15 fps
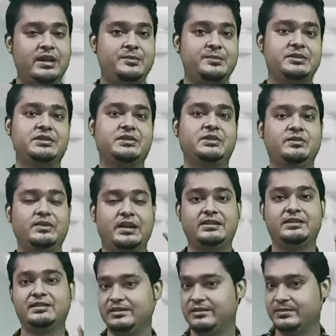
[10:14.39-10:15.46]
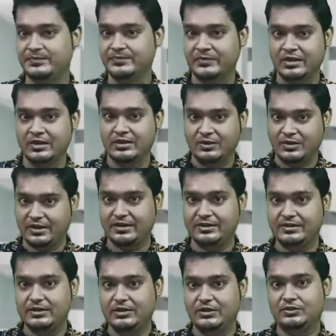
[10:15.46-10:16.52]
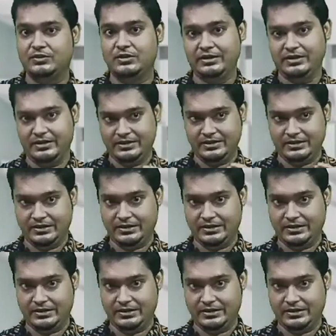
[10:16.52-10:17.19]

the admission of catheter. Okay, so